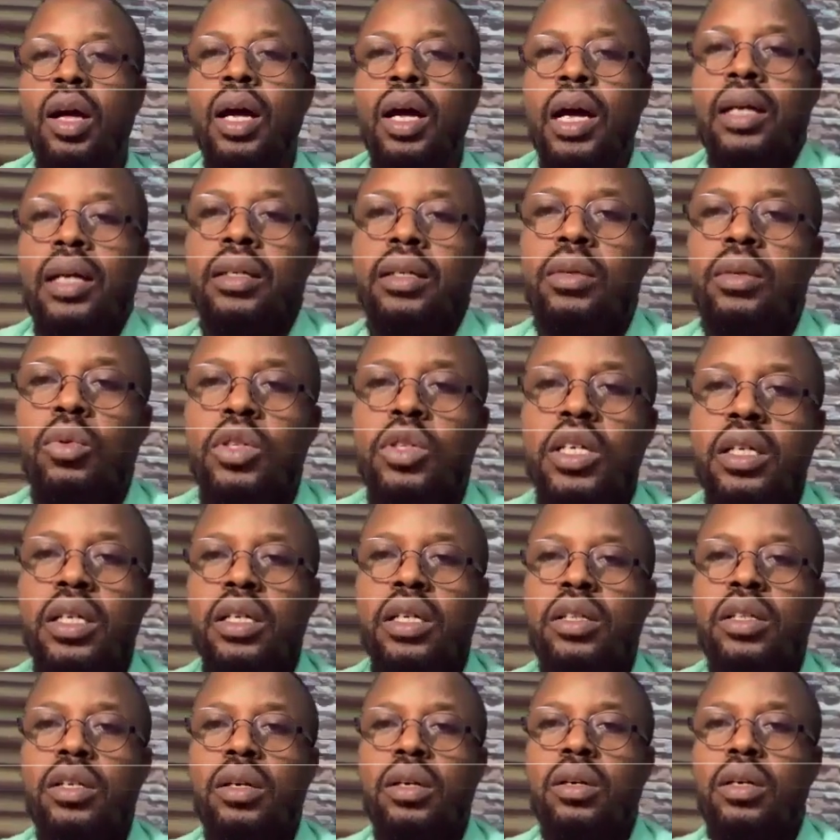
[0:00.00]
And
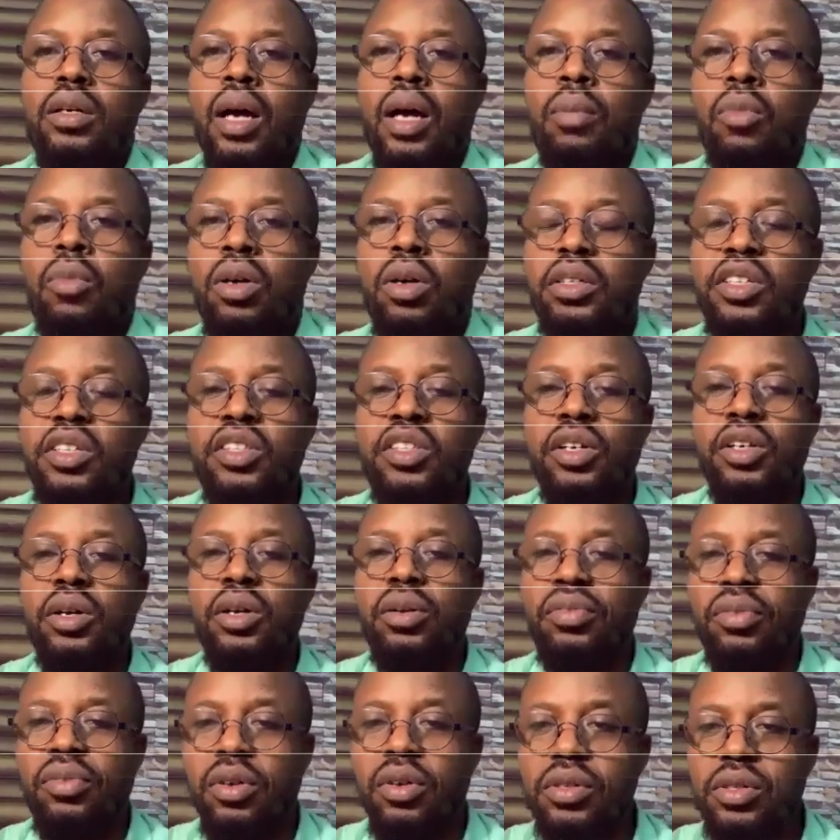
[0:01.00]
among the three
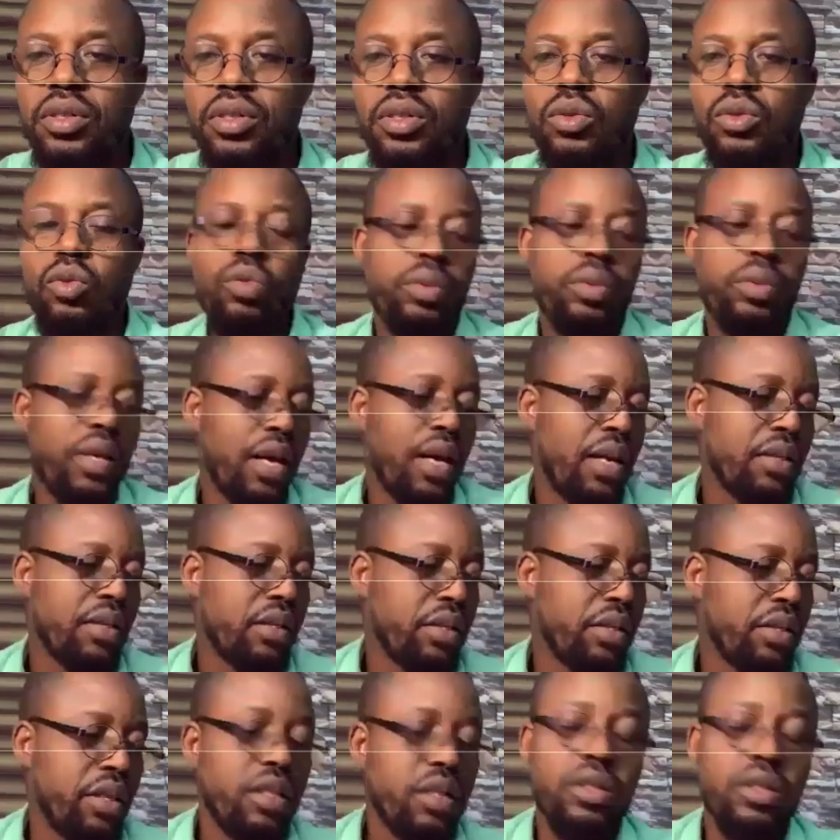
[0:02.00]
of us, we'll be
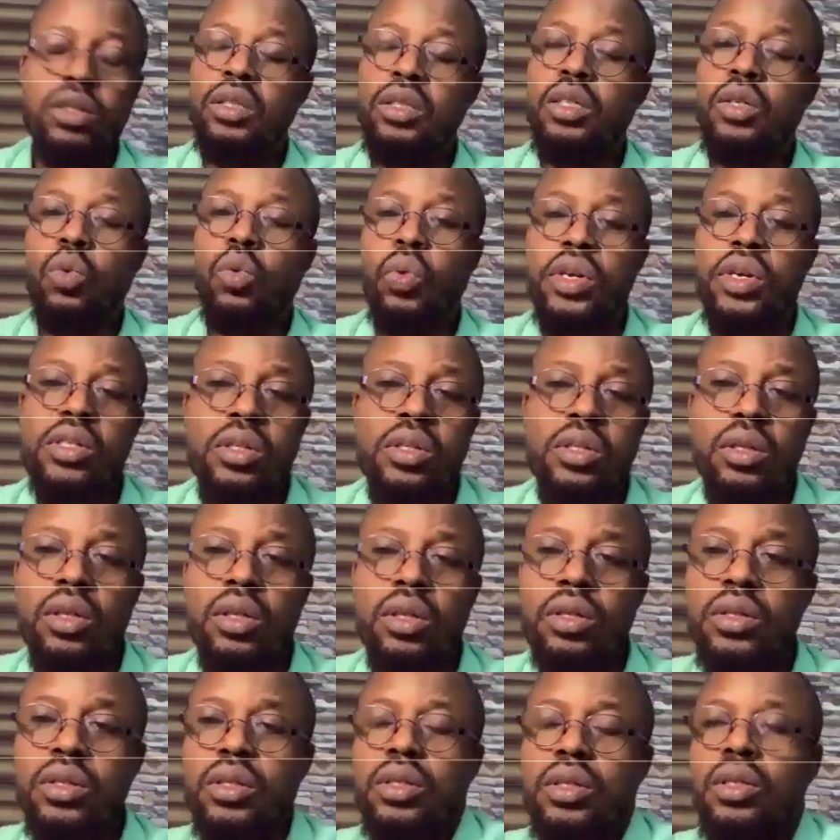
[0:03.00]
answering the
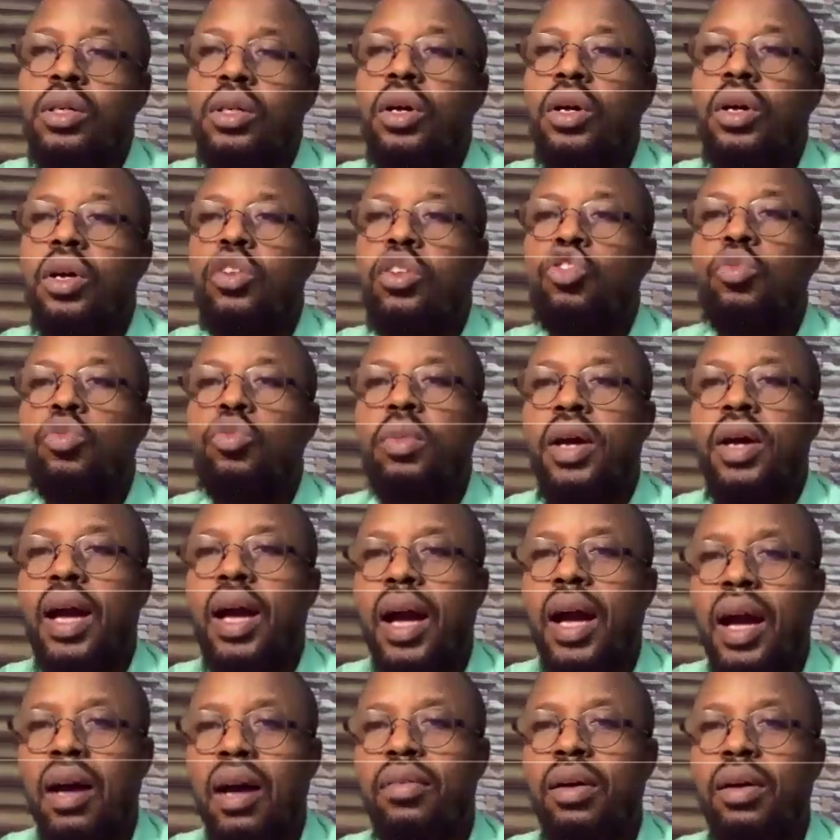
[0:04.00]
questions you may
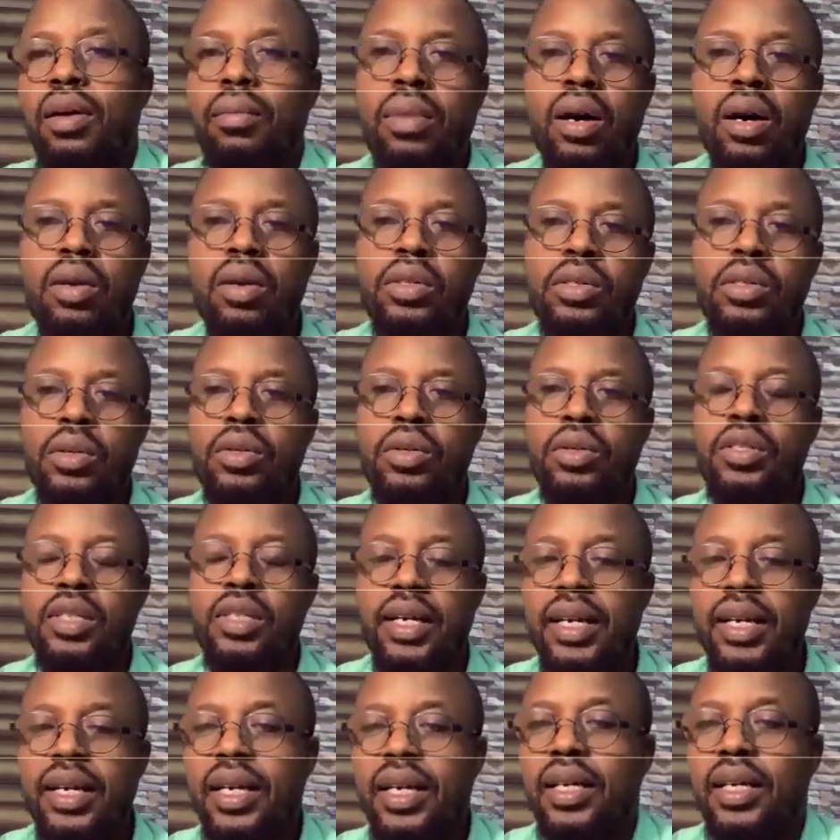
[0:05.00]
have about your
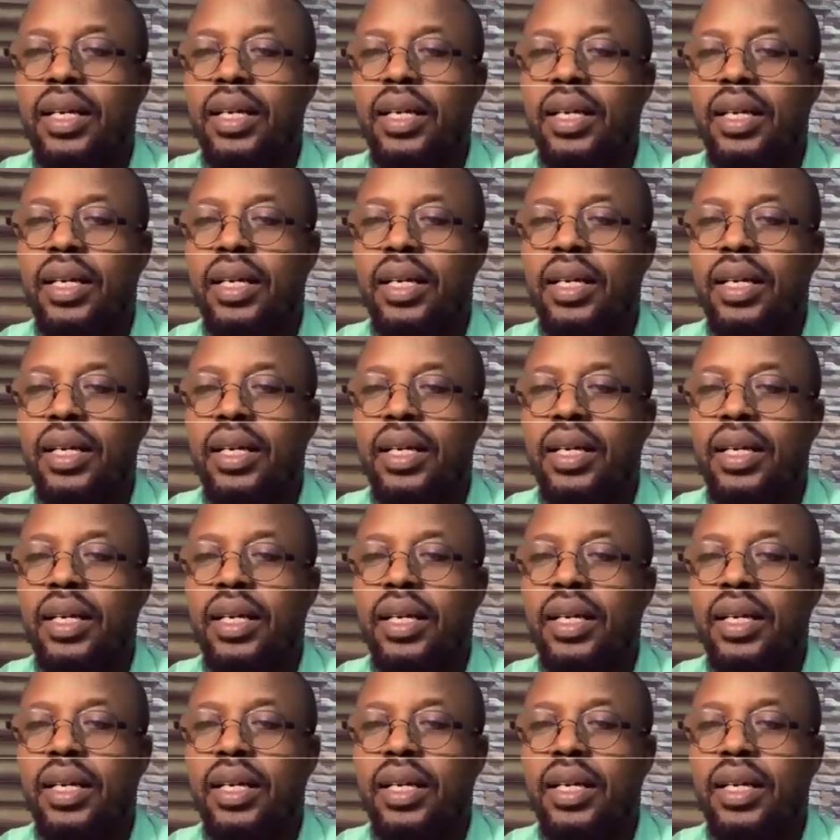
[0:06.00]
ZENIQ